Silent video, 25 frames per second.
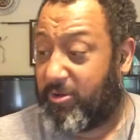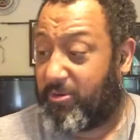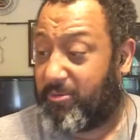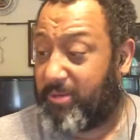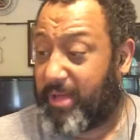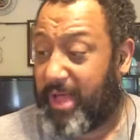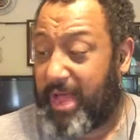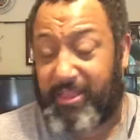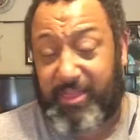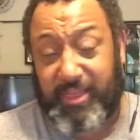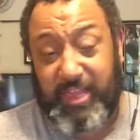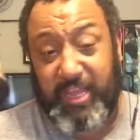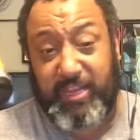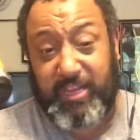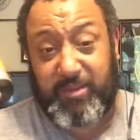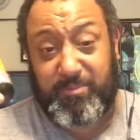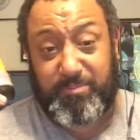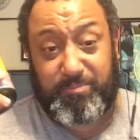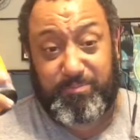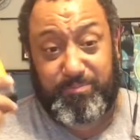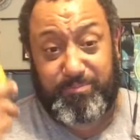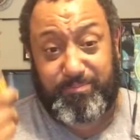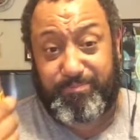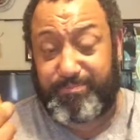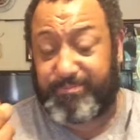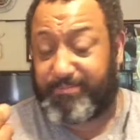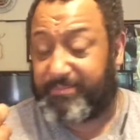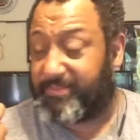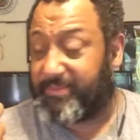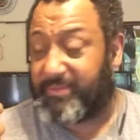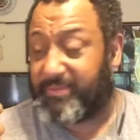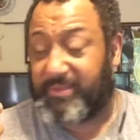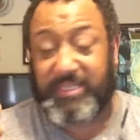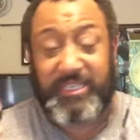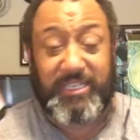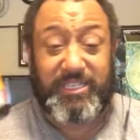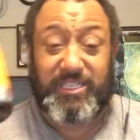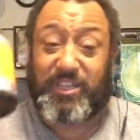I think
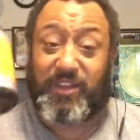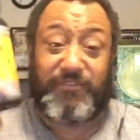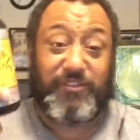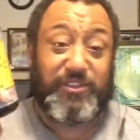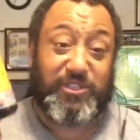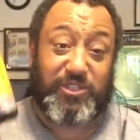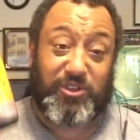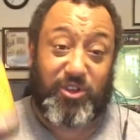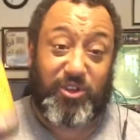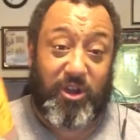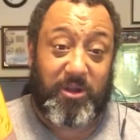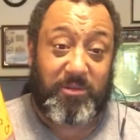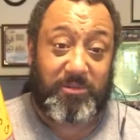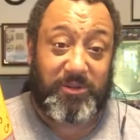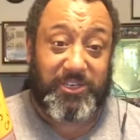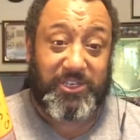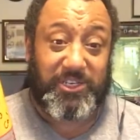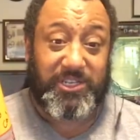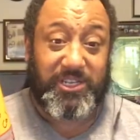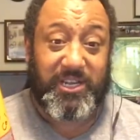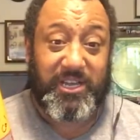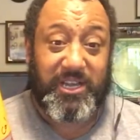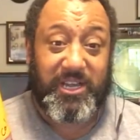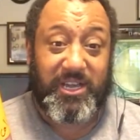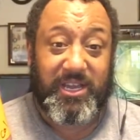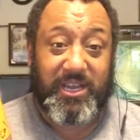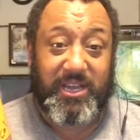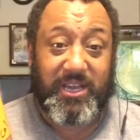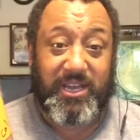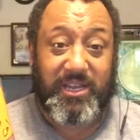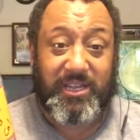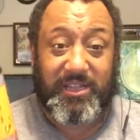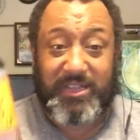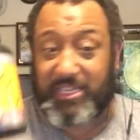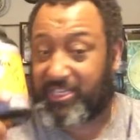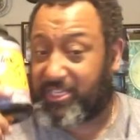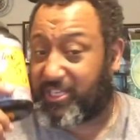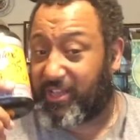this stuff is garbage.
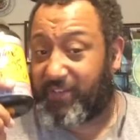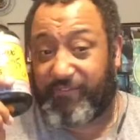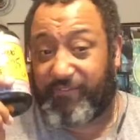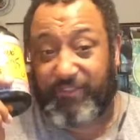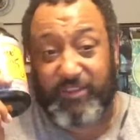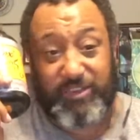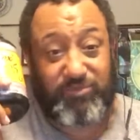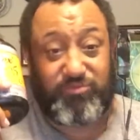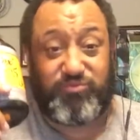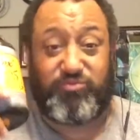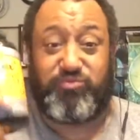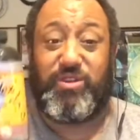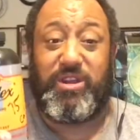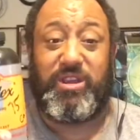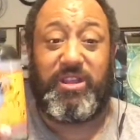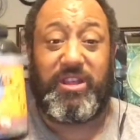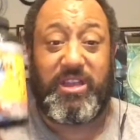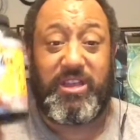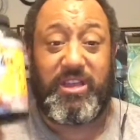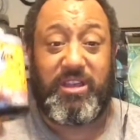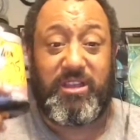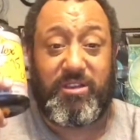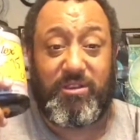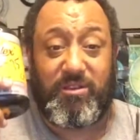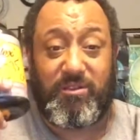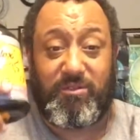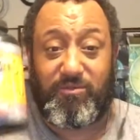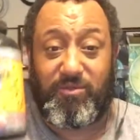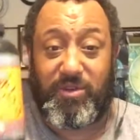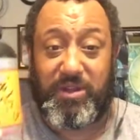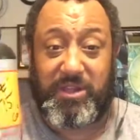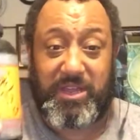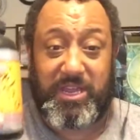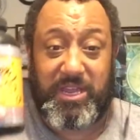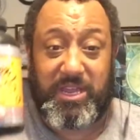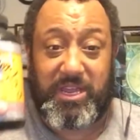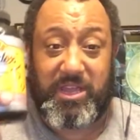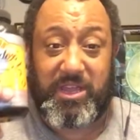This stuff is really,
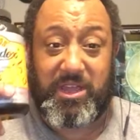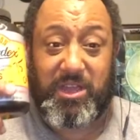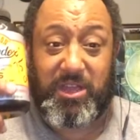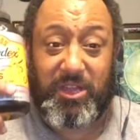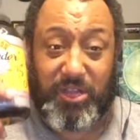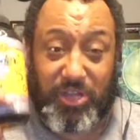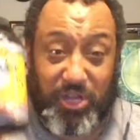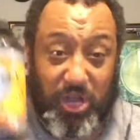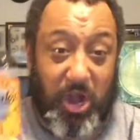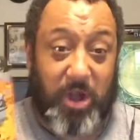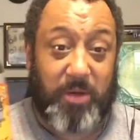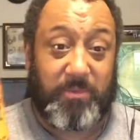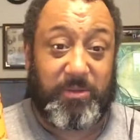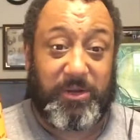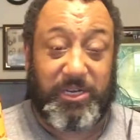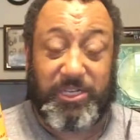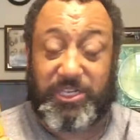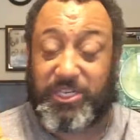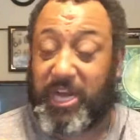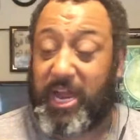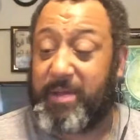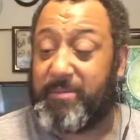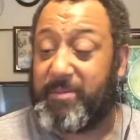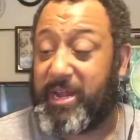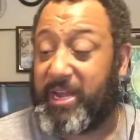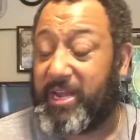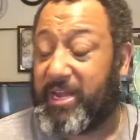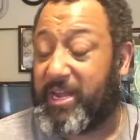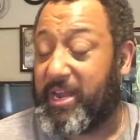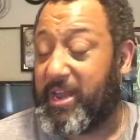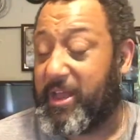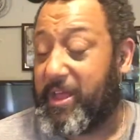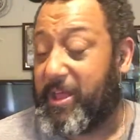really garbage. I mean,